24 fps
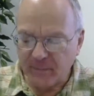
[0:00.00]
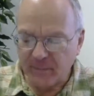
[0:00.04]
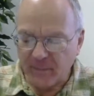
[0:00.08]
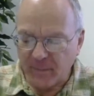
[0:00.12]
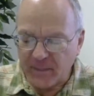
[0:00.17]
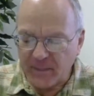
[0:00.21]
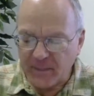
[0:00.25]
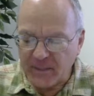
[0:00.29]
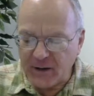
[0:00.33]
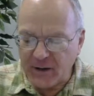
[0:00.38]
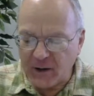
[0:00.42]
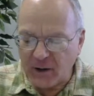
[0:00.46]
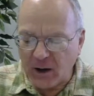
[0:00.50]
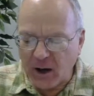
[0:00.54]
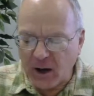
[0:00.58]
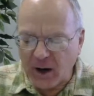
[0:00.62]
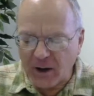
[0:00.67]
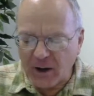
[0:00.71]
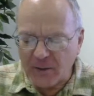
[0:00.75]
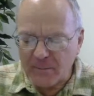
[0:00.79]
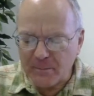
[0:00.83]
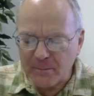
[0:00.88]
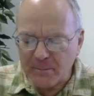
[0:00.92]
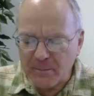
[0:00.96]
there
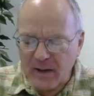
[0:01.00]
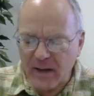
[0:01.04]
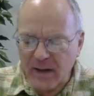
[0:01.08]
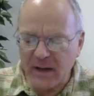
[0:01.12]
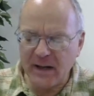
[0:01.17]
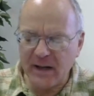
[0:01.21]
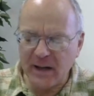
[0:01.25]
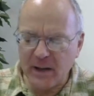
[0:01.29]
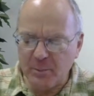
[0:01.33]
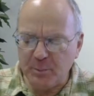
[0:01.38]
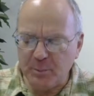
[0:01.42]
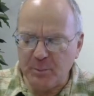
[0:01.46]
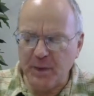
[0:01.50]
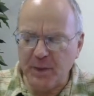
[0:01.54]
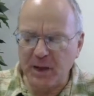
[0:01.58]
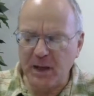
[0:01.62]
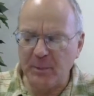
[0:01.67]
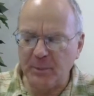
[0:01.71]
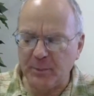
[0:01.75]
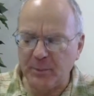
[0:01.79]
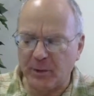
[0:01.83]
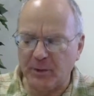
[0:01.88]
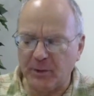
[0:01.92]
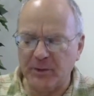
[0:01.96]
are many
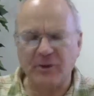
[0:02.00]
people,